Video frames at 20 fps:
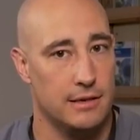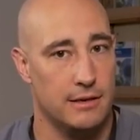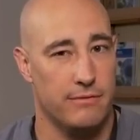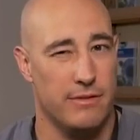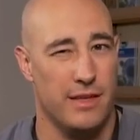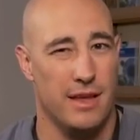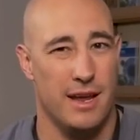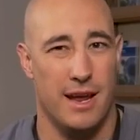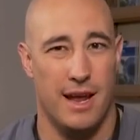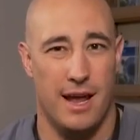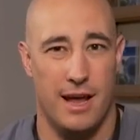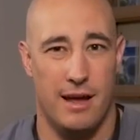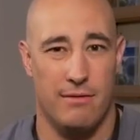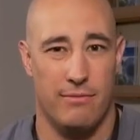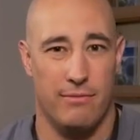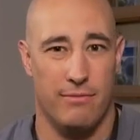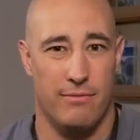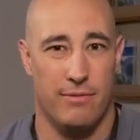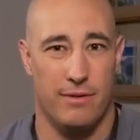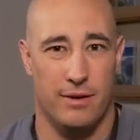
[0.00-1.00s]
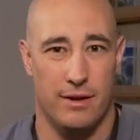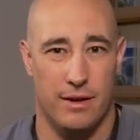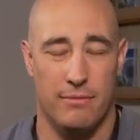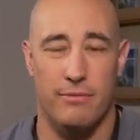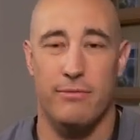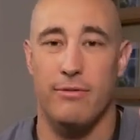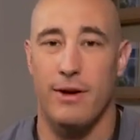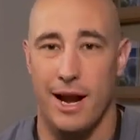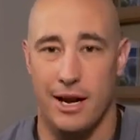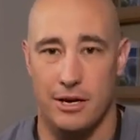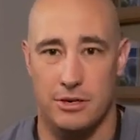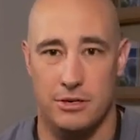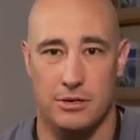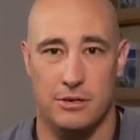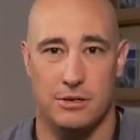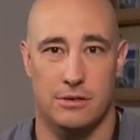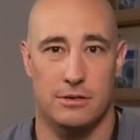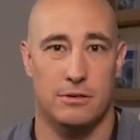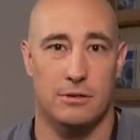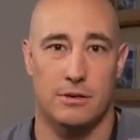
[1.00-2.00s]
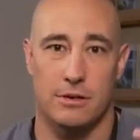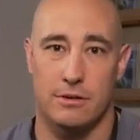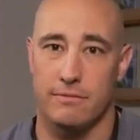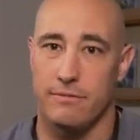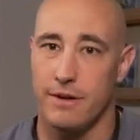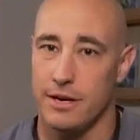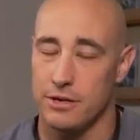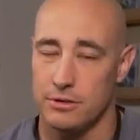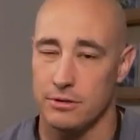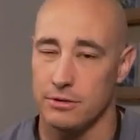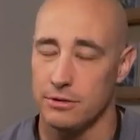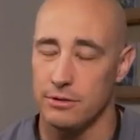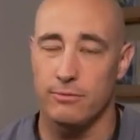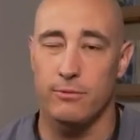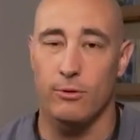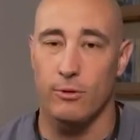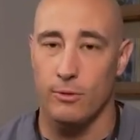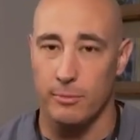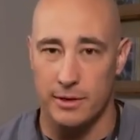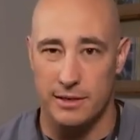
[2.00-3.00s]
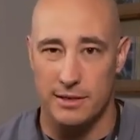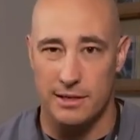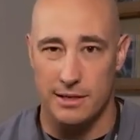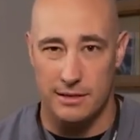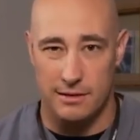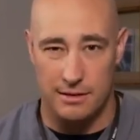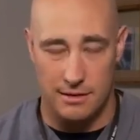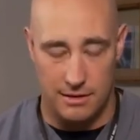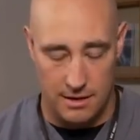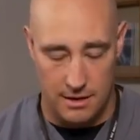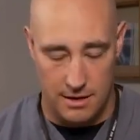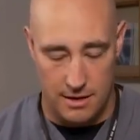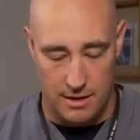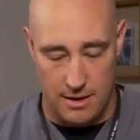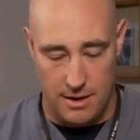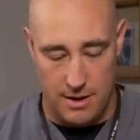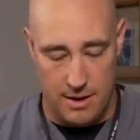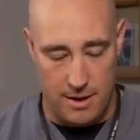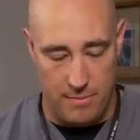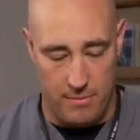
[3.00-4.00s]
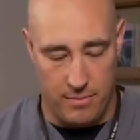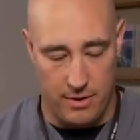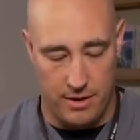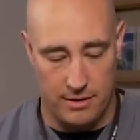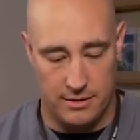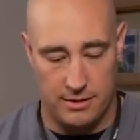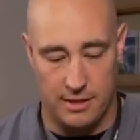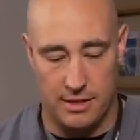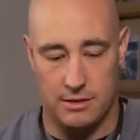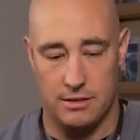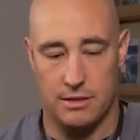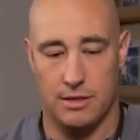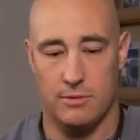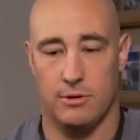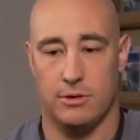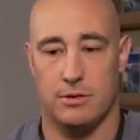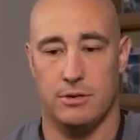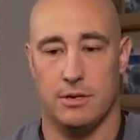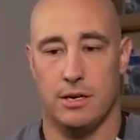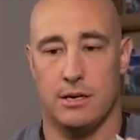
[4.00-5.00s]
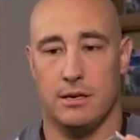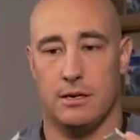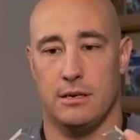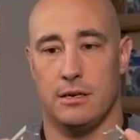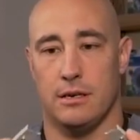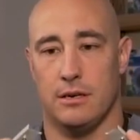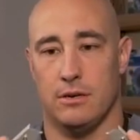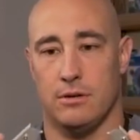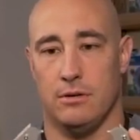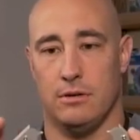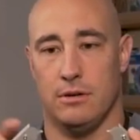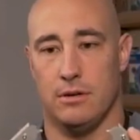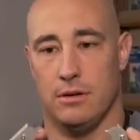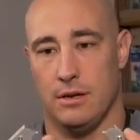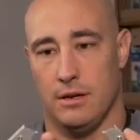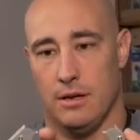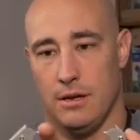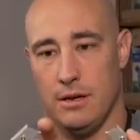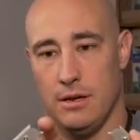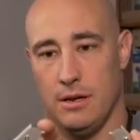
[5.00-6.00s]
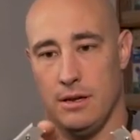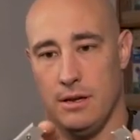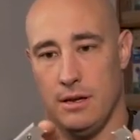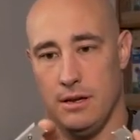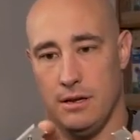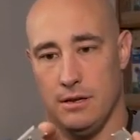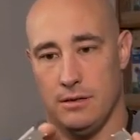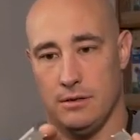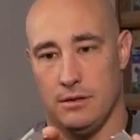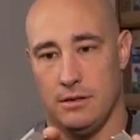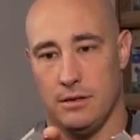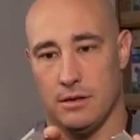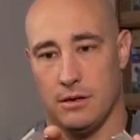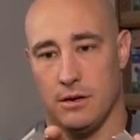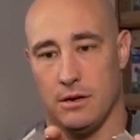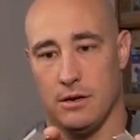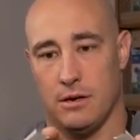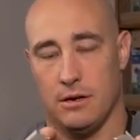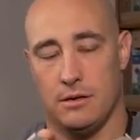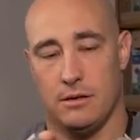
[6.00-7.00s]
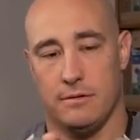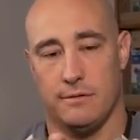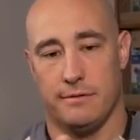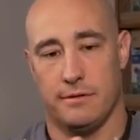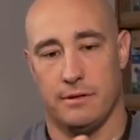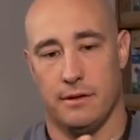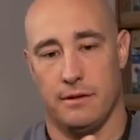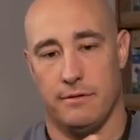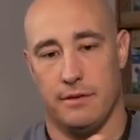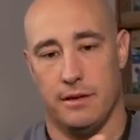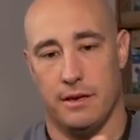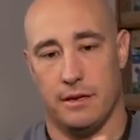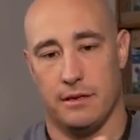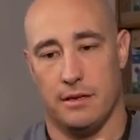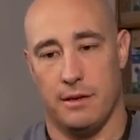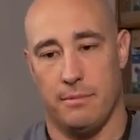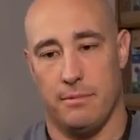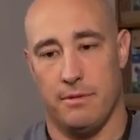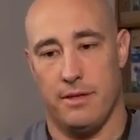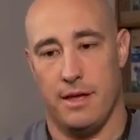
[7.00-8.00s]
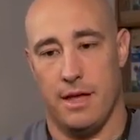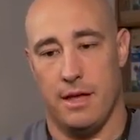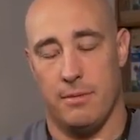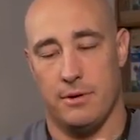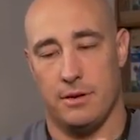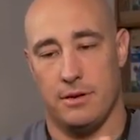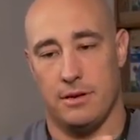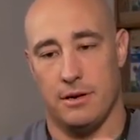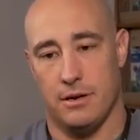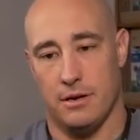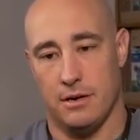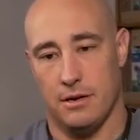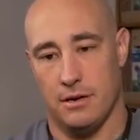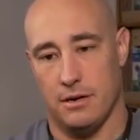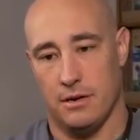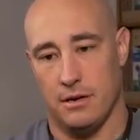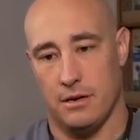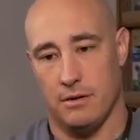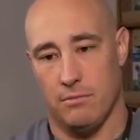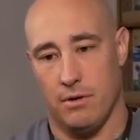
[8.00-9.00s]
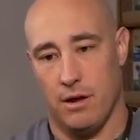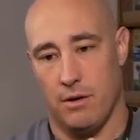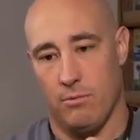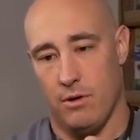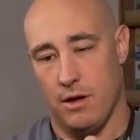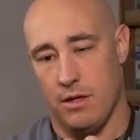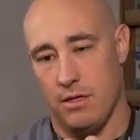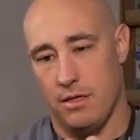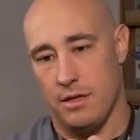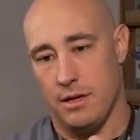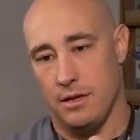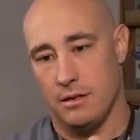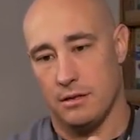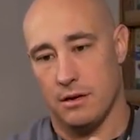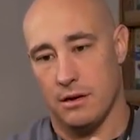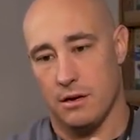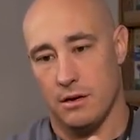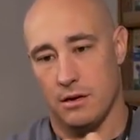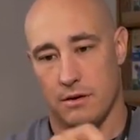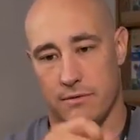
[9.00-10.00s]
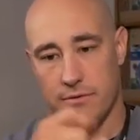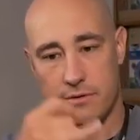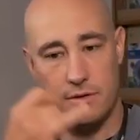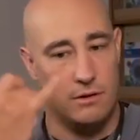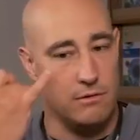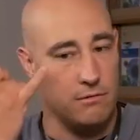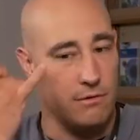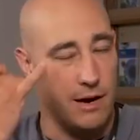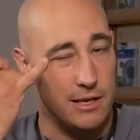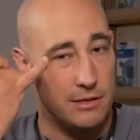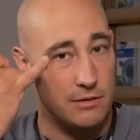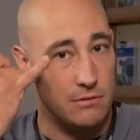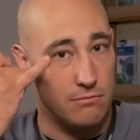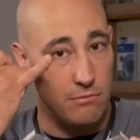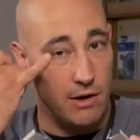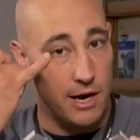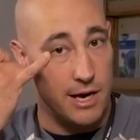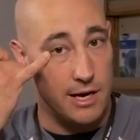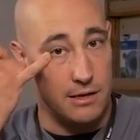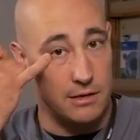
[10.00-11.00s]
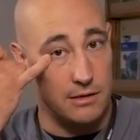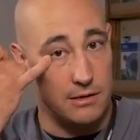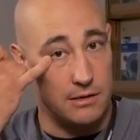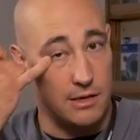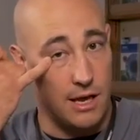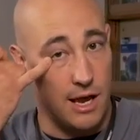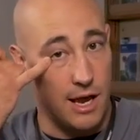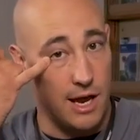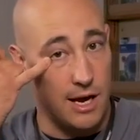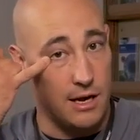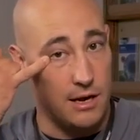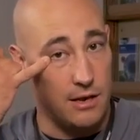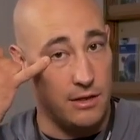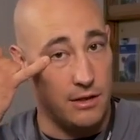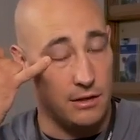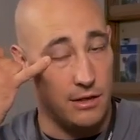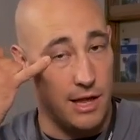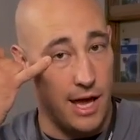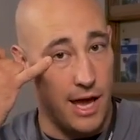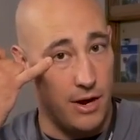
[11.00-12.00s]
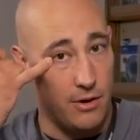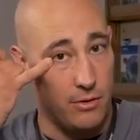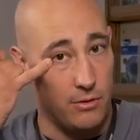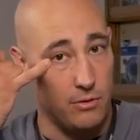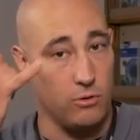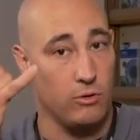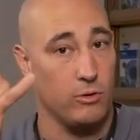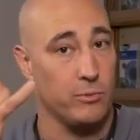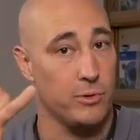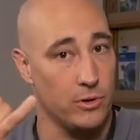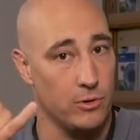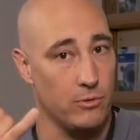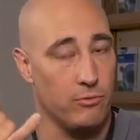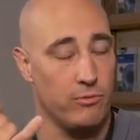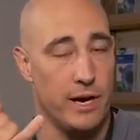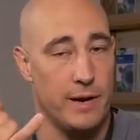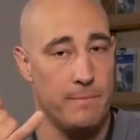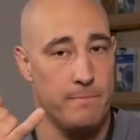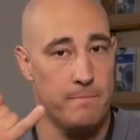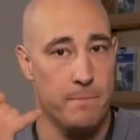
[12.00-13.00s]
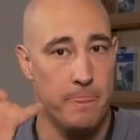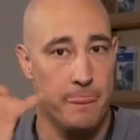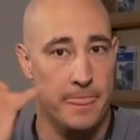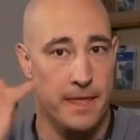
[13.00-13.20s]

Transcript: if they have fractures or facial deformities, but essentially what you're going to do is the curves of the exophthalmometer, I want these curves to rest right inside the lateral orbital rim.